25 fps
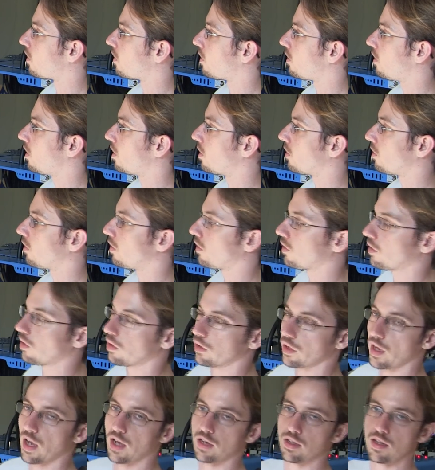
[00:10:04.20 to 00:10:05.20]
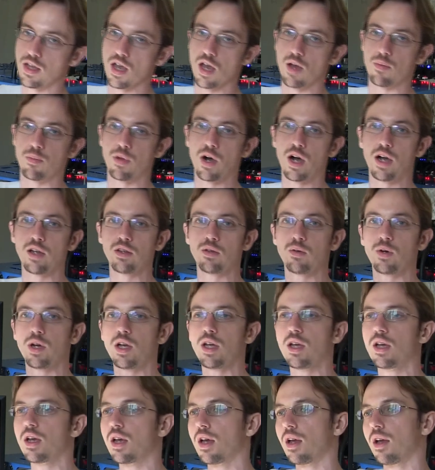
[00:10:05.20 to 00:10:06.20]
to see the result. And yeah, by the
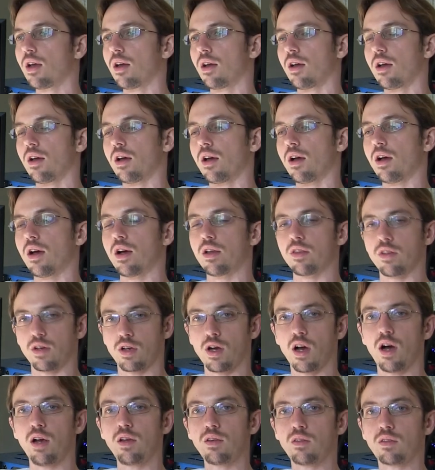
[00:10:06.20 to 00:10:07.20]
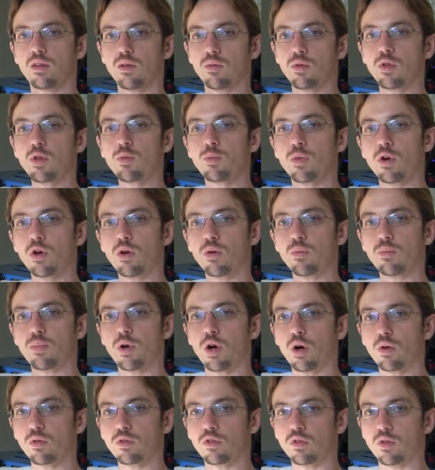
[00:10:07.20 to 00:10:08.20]
way, the guys, they will
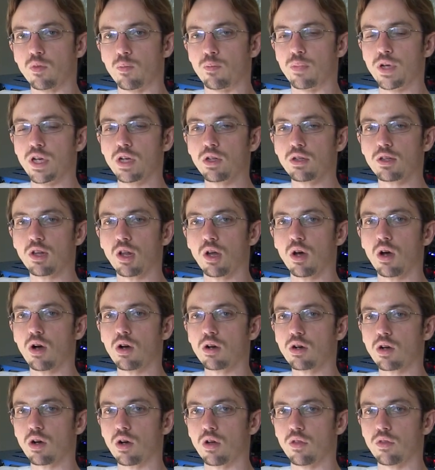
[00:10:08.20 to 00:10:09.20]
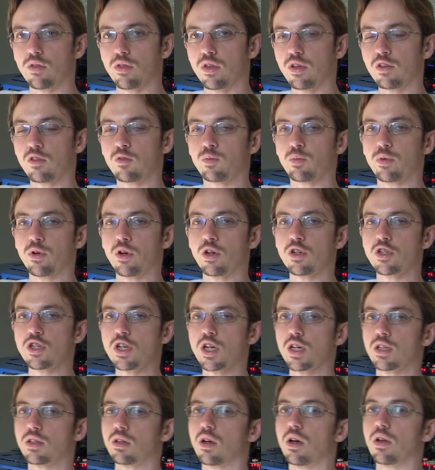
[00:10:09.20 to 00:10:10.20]
post the build log on this
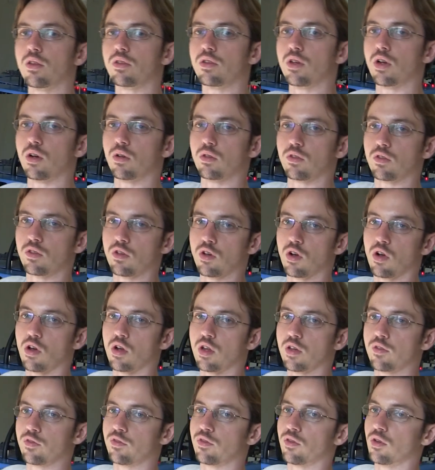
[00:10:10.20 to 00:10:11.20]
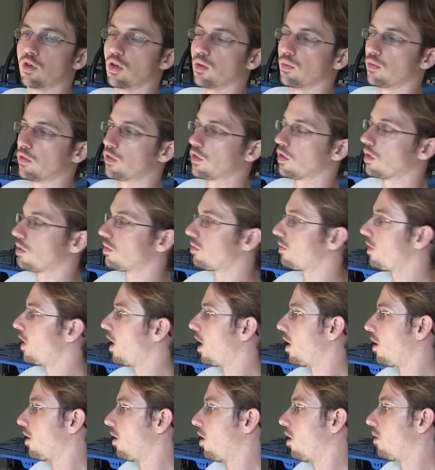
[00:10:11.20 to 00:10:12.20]
project on the Ocaholic forum. So
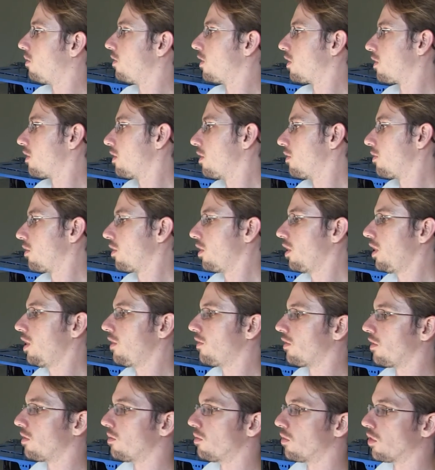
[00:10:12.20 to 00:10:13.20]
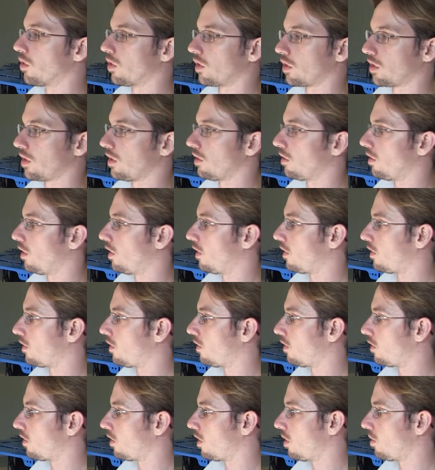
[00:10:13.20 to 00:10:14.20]
yeah, obviously we're even more curious
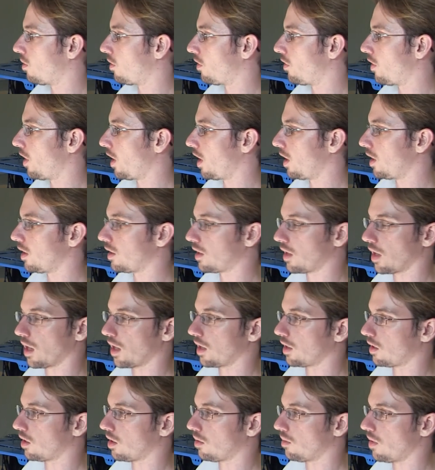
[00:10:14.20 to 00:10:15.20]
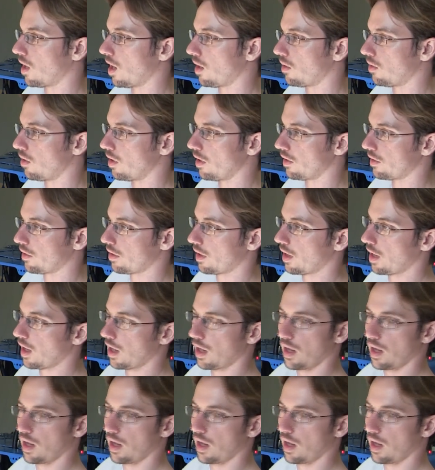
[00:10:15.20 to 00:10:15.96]
to see what they can come up with.